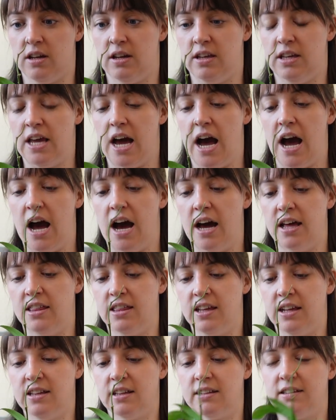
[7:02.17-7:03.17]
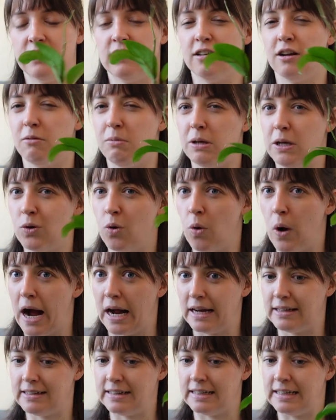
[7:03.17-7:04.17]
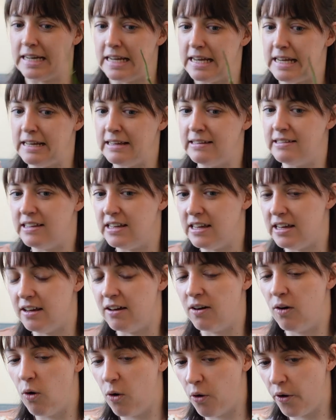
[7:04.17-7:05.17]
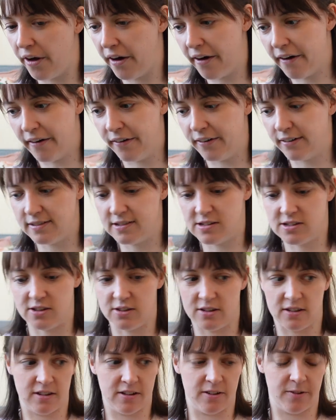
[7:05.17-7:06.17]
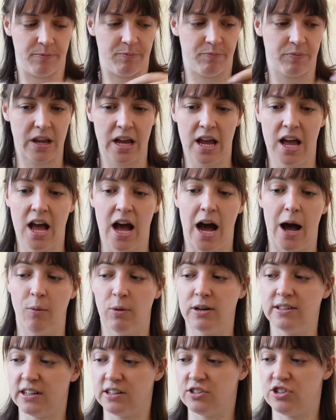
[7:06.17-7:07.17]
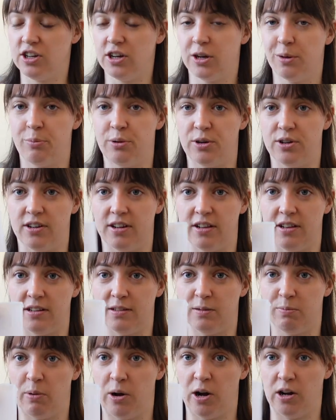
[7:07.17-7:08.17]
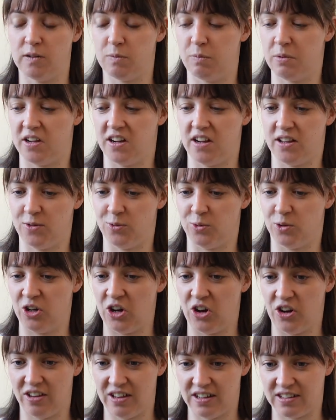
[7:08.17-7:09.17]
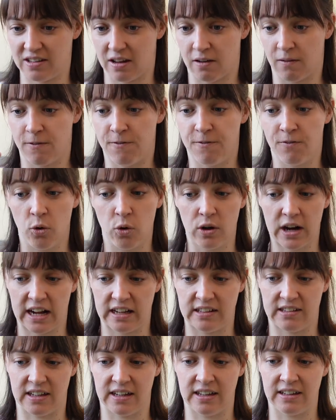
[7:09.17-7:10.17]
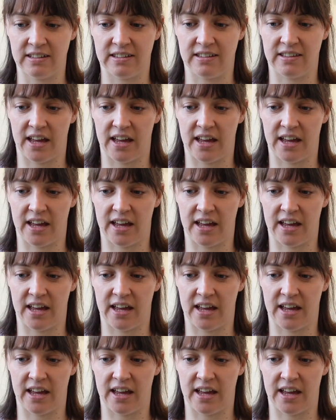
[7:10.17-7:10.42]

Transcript: Yeah, I think this is going to be quite an easy Hoya to... I was actually going to put it in this part, but then I thought, no, there's like 4 cuttings.